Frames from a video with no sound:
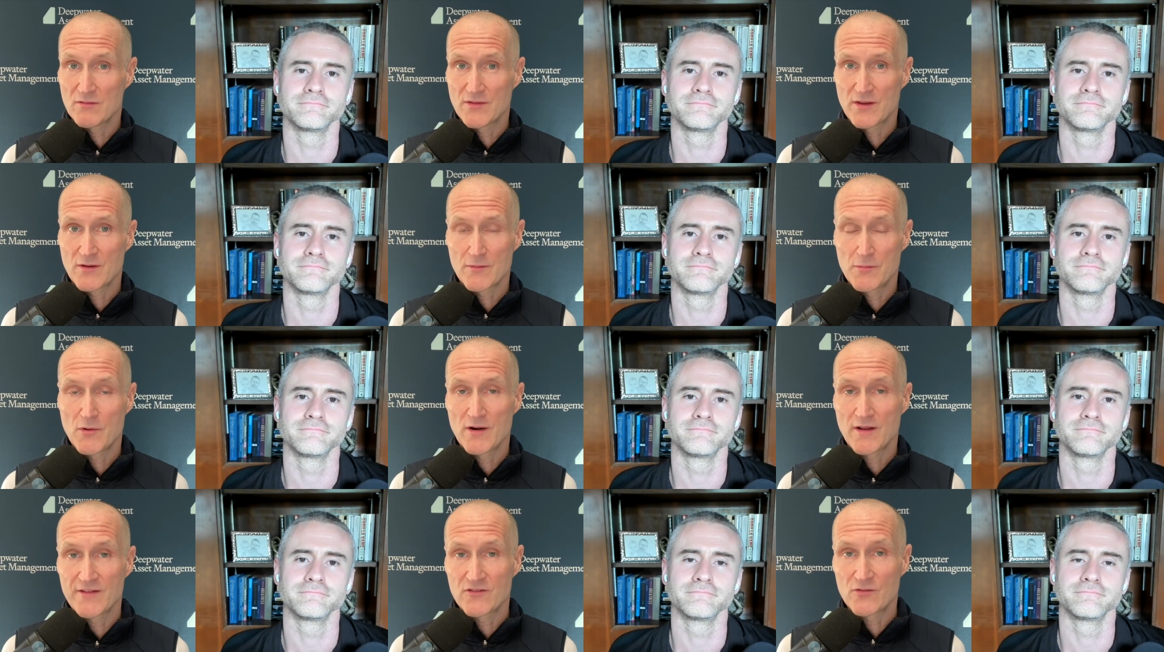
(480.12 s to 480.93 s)
Speaker 1: when they
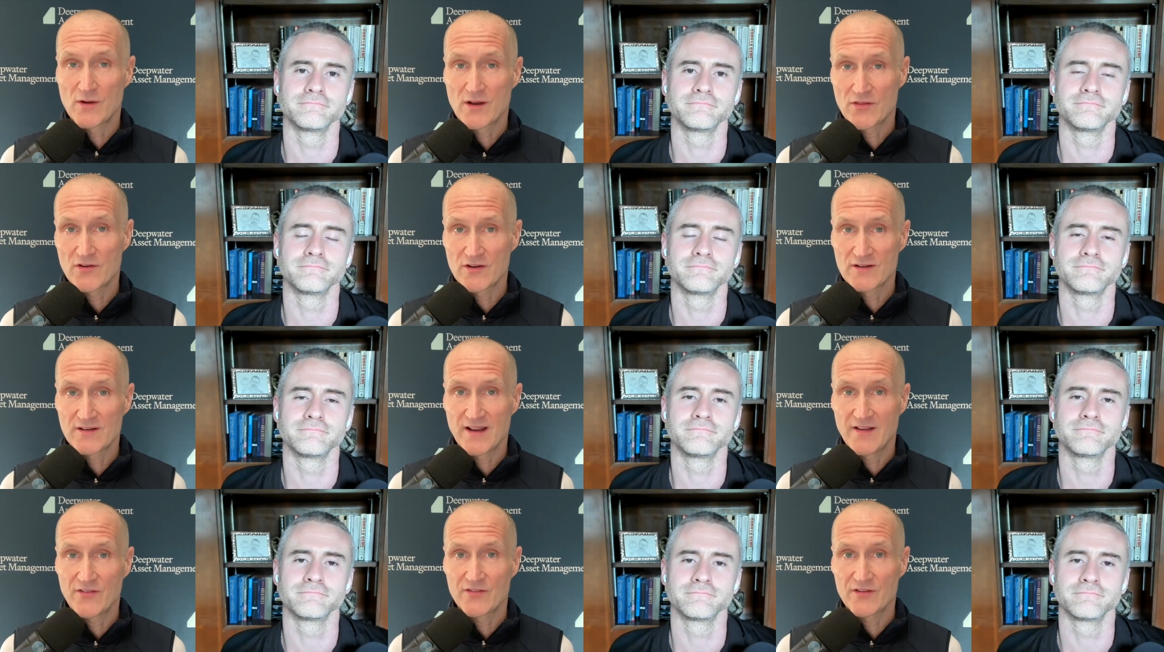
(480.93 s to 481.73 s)
report on the 23rd,
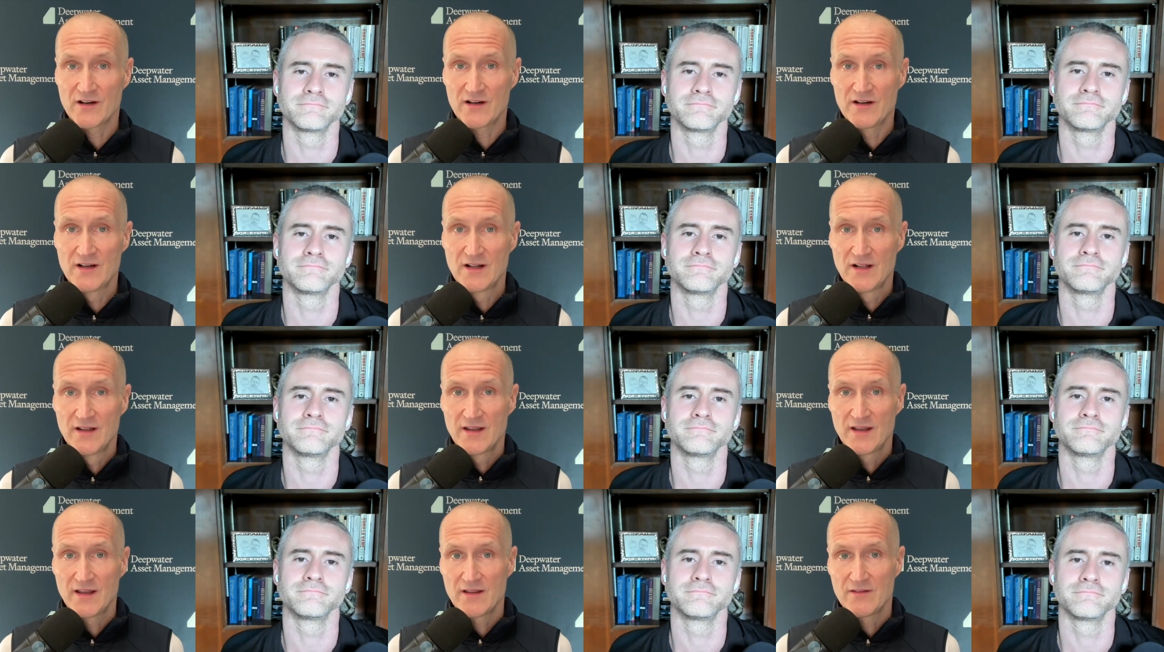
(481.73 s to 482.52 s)
Tesla
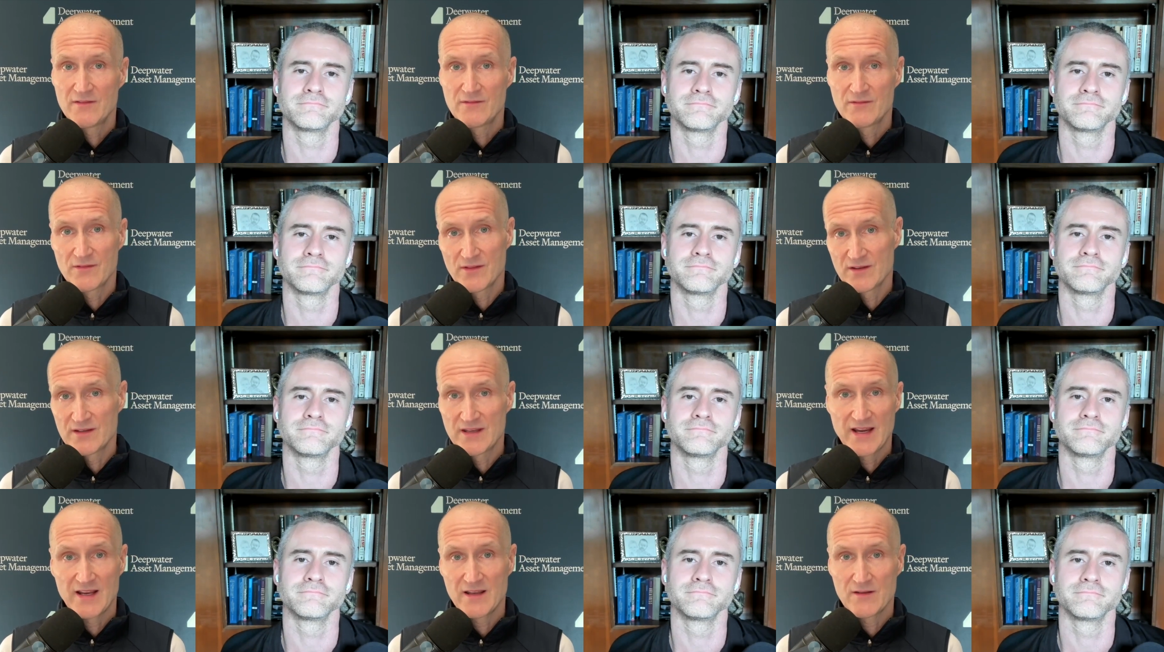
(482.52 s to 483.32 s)
and the
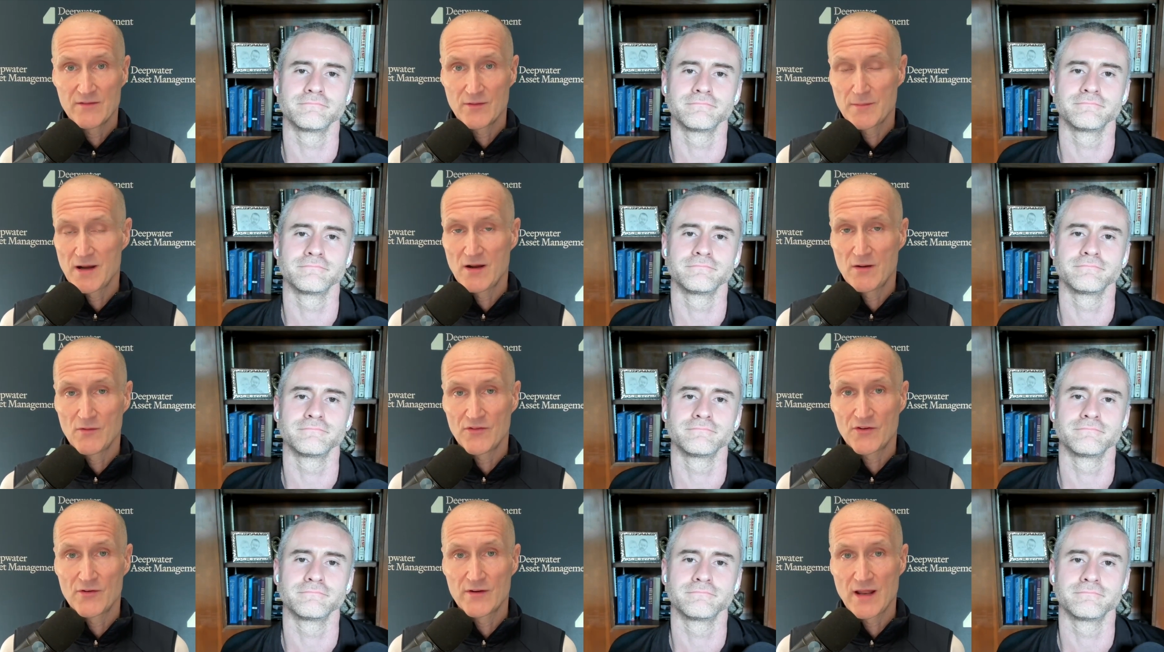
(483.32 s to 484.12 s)
negative about
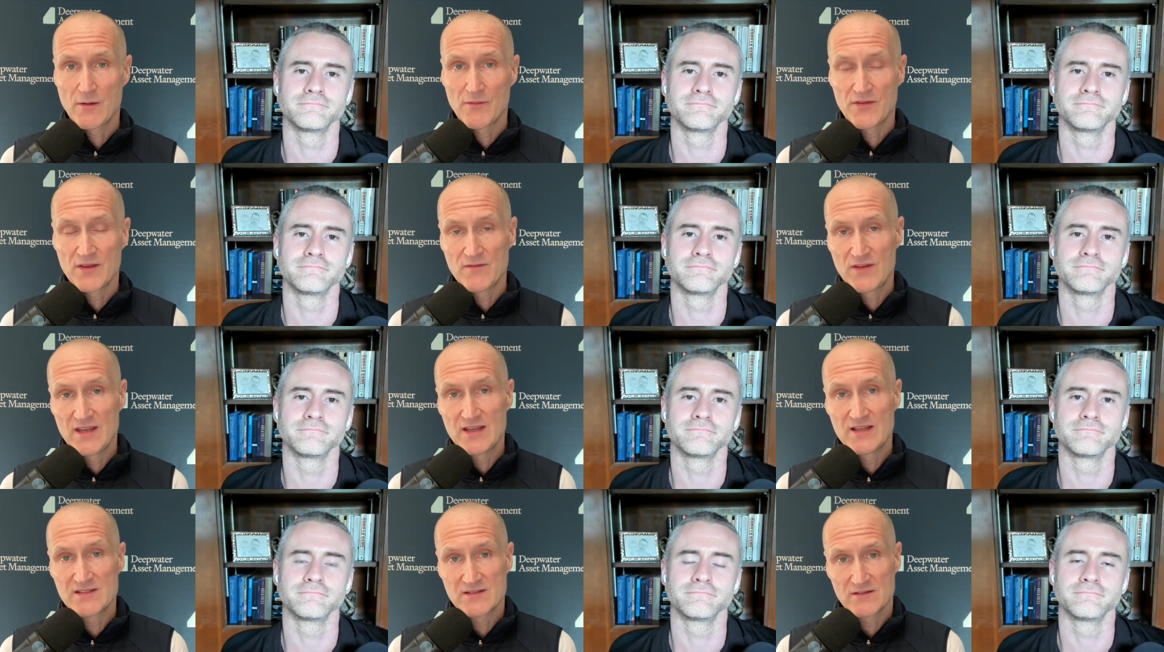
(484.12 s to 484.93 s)
what's going on with
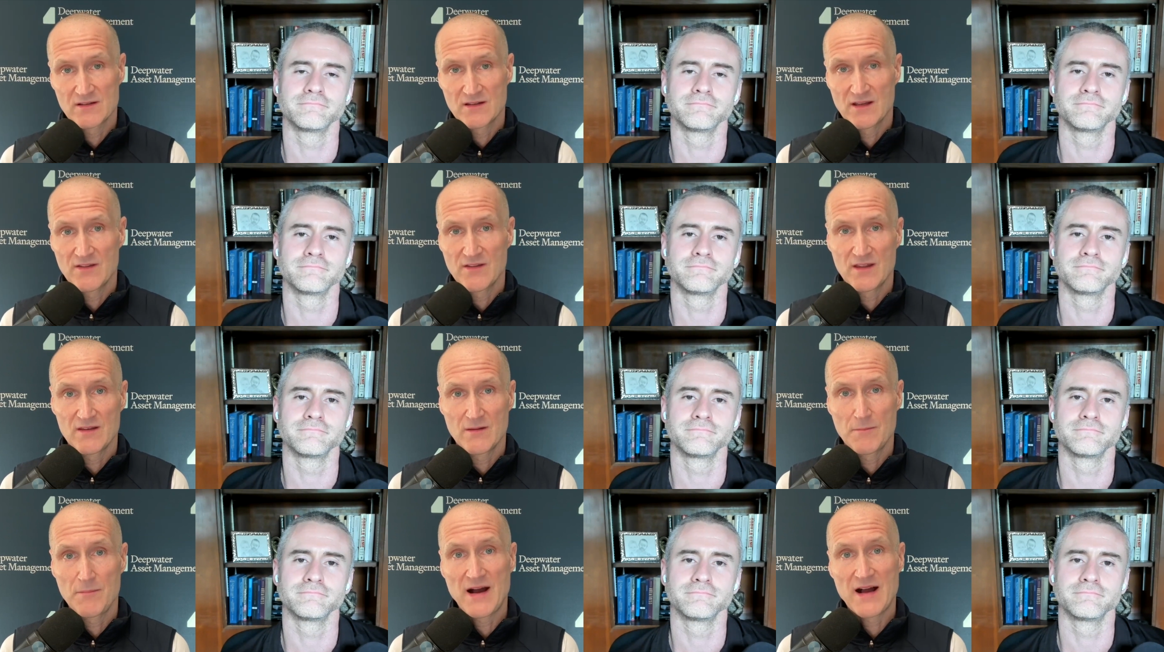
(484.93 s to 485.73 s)
EVs, and
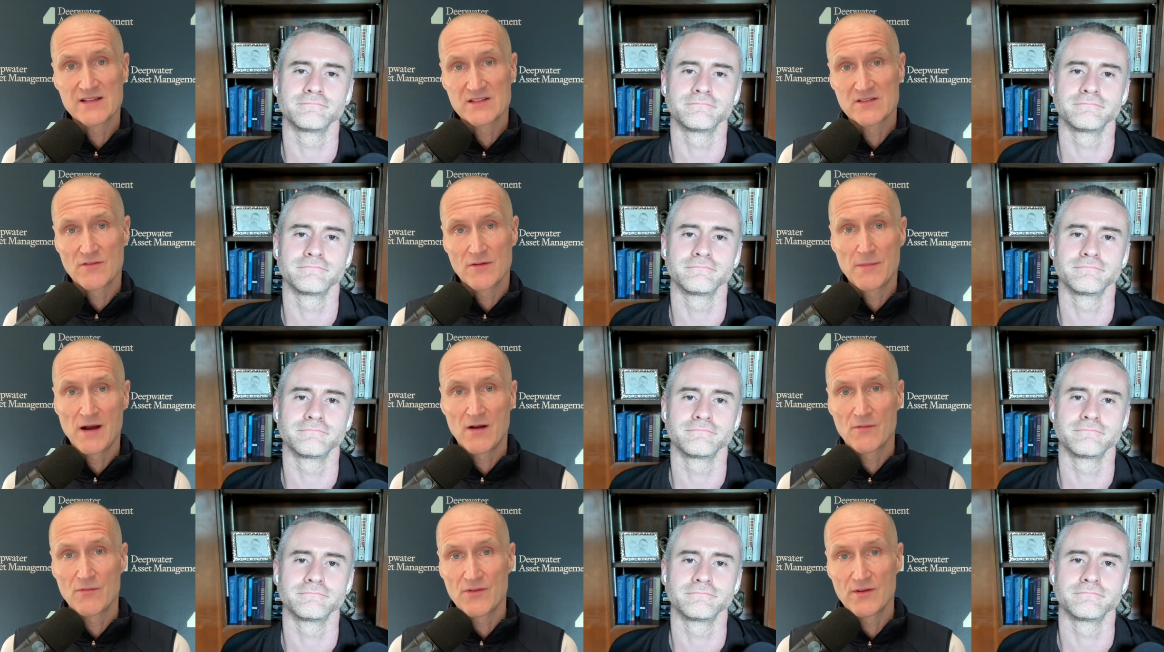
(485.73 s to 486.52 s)
then the positive
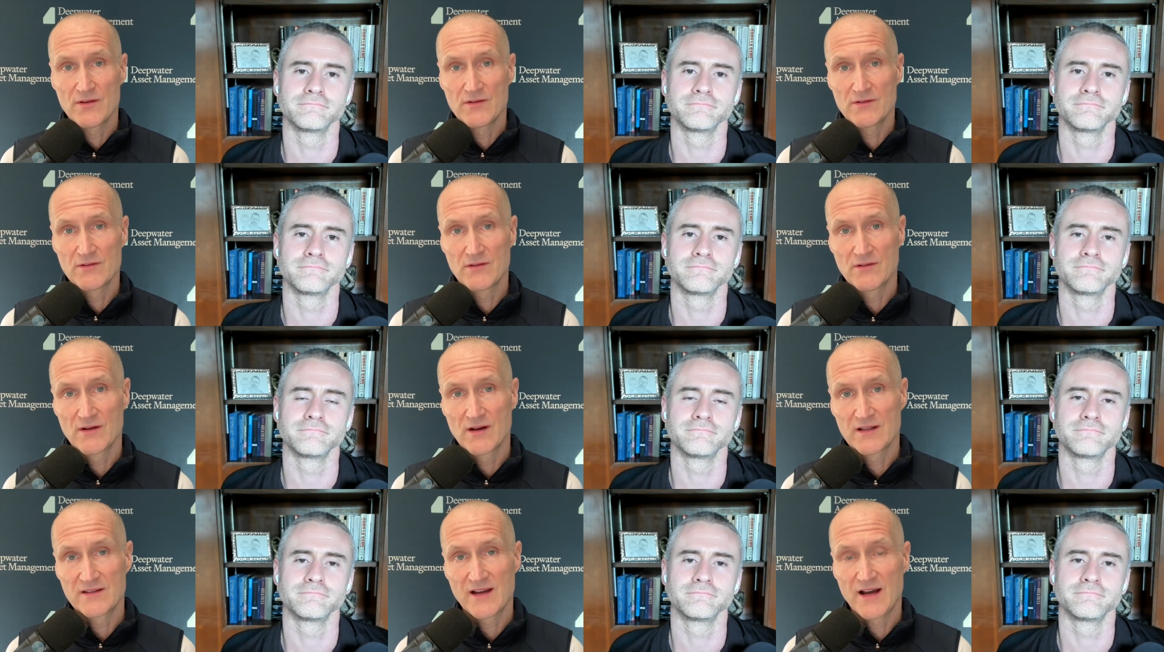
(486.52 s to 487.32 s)
about the
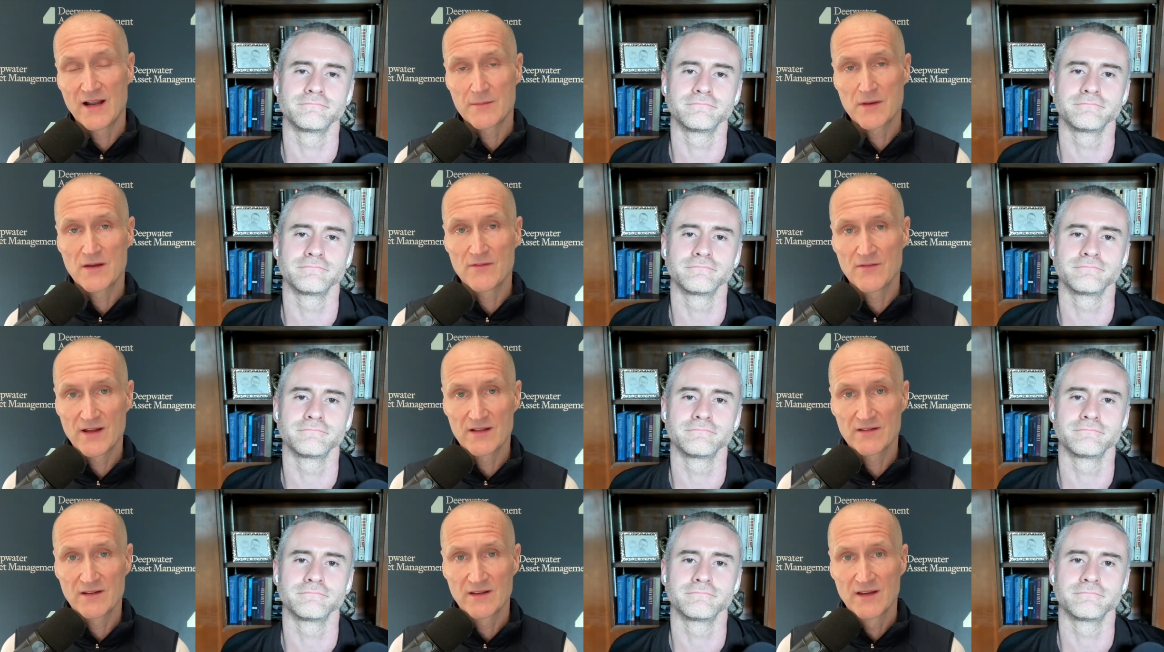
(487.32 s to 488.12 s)
autonomy
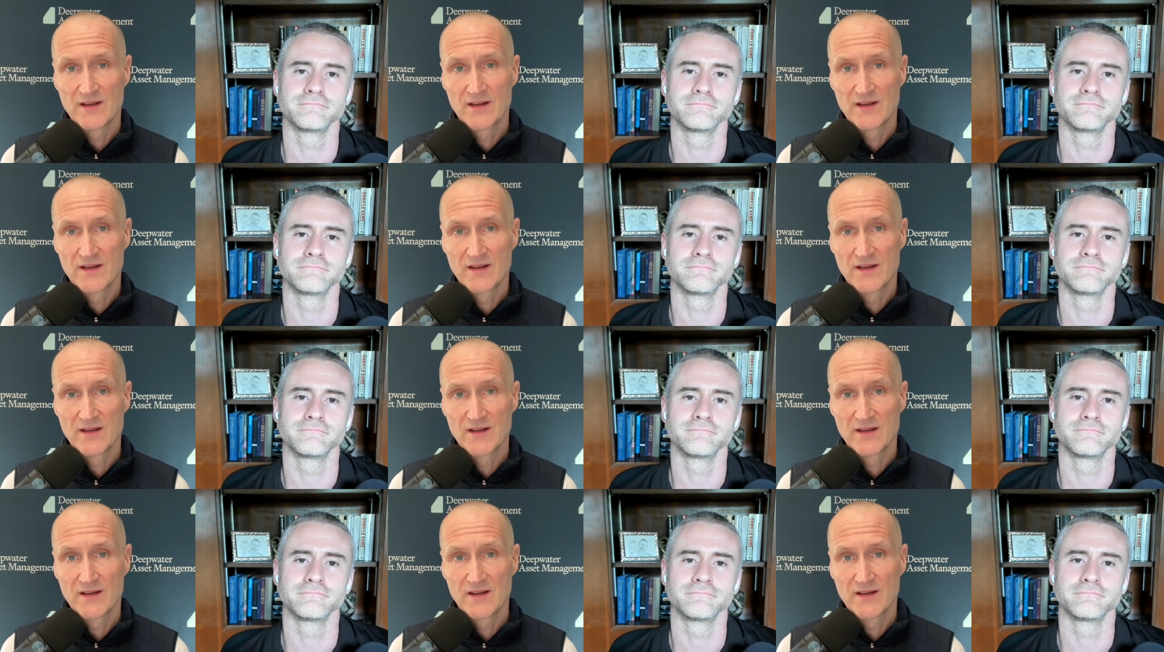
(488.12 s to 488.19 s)
event.